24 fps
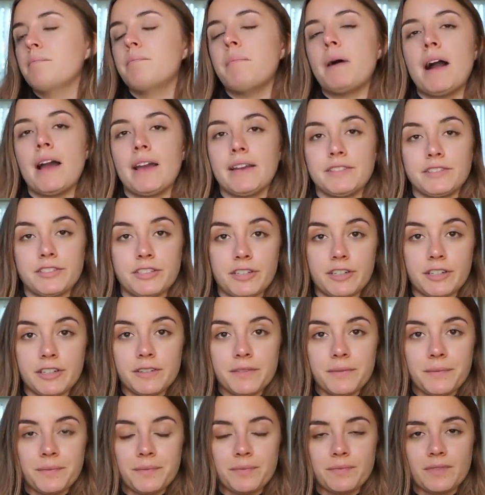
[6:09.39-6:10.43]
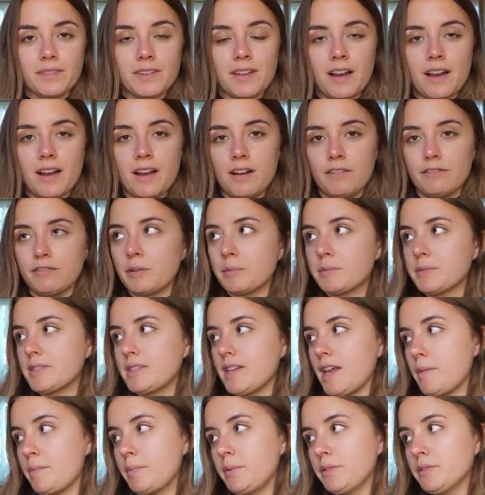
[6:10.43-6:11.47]
binder from
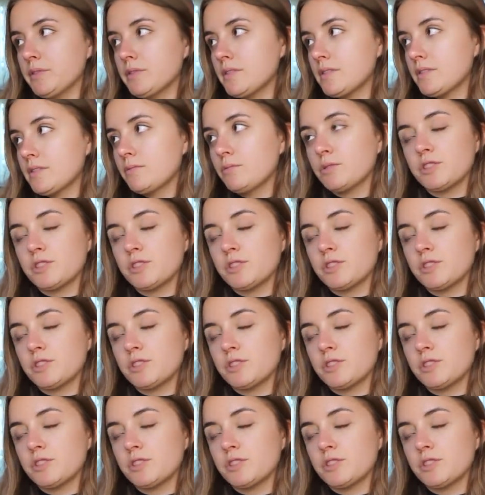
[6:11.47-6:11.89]
Staples,